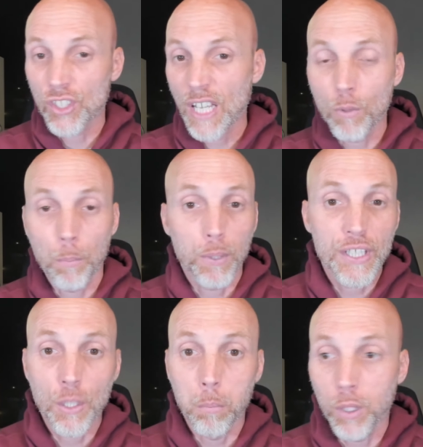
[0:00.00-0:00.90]
They would
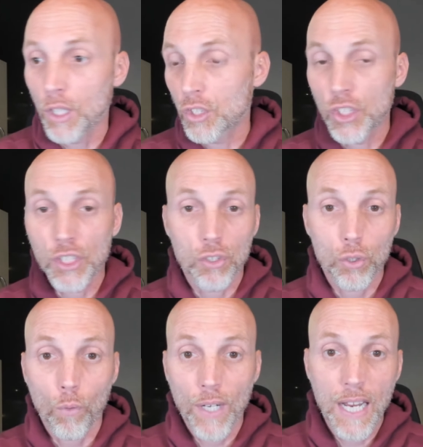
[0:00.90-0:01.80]
plead the blood of Jesus
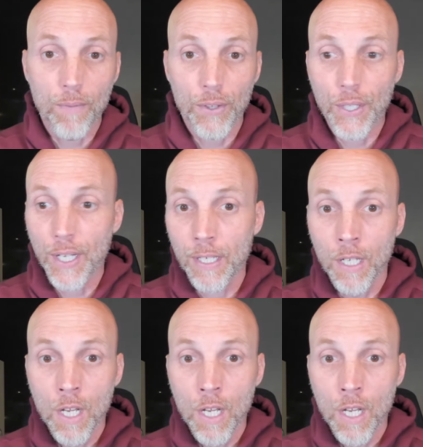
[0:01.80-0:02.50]
over everything.